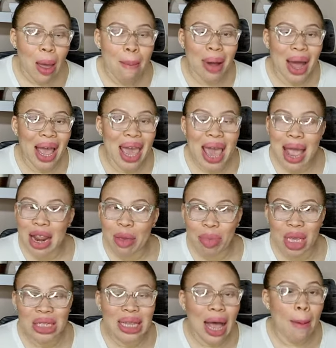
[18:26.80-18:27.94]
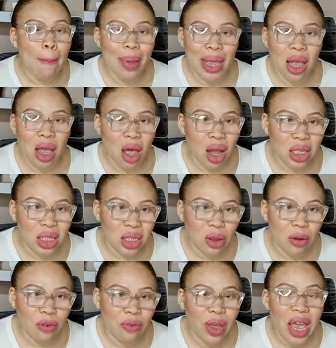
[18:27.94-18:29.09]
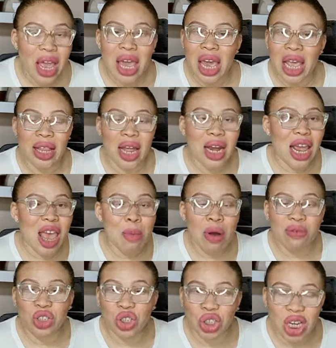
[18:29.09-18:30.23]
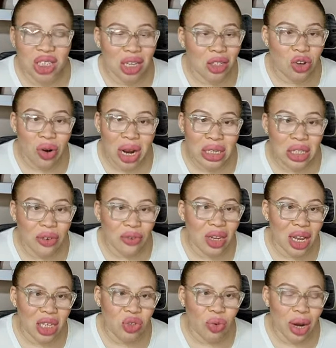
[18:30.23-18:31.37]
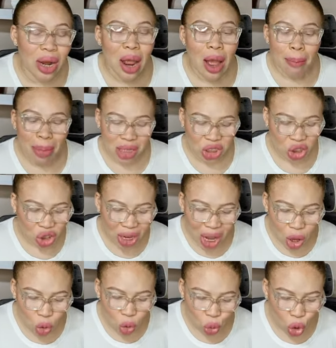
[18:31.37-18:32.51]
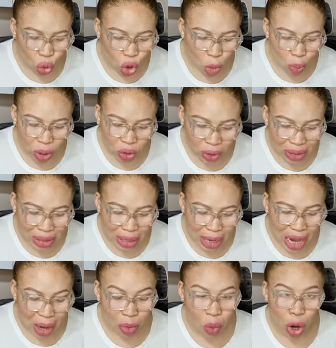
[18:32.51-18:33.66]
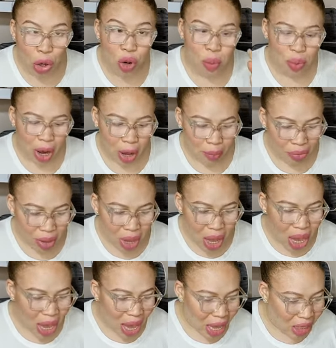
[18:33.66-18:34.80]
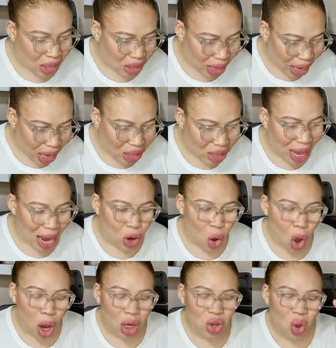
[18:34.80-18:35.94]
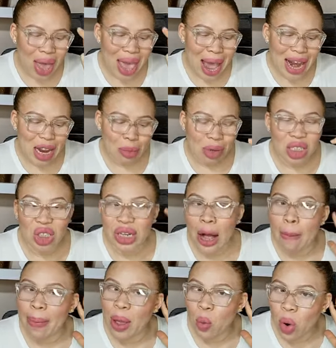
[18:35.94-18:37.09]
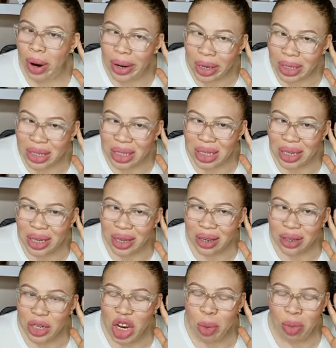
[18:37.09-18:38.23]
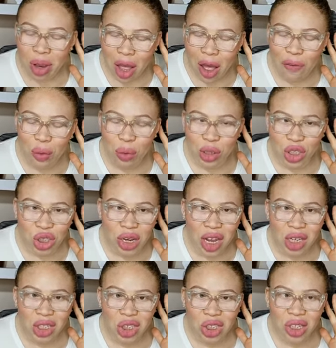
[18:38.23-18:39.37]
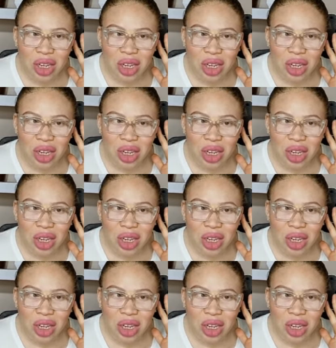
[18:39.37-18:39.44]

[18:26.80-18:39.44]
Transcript: My enemies are being cut off. In the name of Jesus Christ of Nazareth, Mashaku We're going to pray. It says, and all your enemies shall be what? Newman Gopherwood Church.